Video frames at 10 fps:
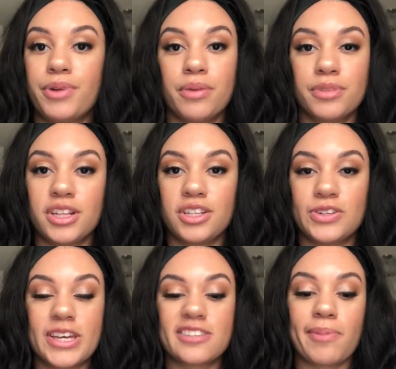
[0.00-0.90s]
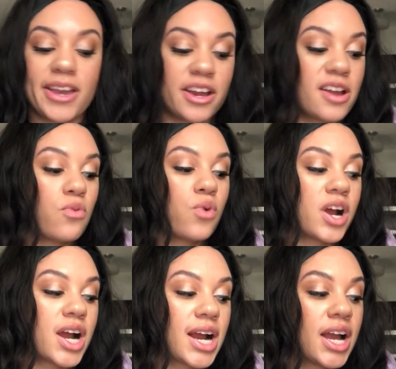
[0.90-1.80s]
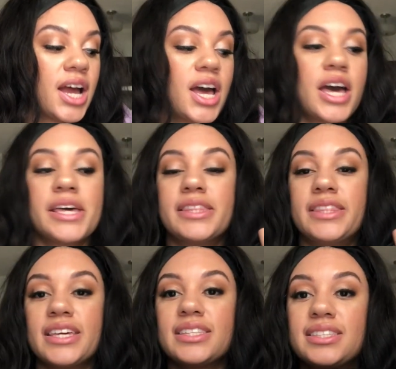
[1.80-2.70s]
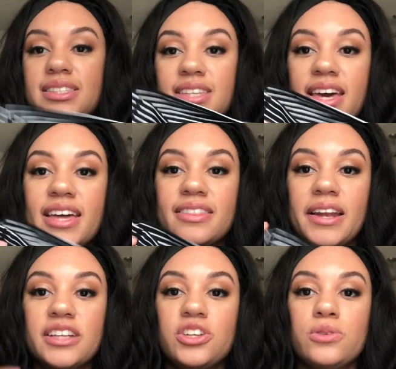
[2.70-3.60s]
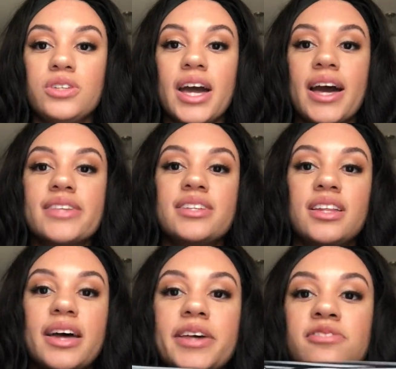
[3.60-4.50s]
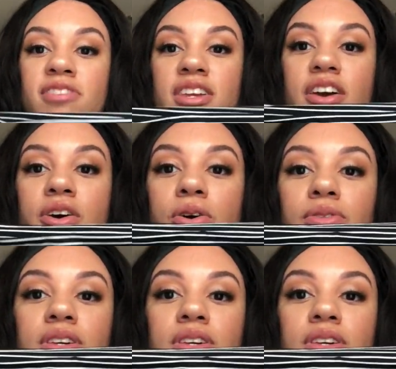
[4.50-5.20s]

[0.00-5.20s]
completely transparent, were this set that I showed you guys in the last video.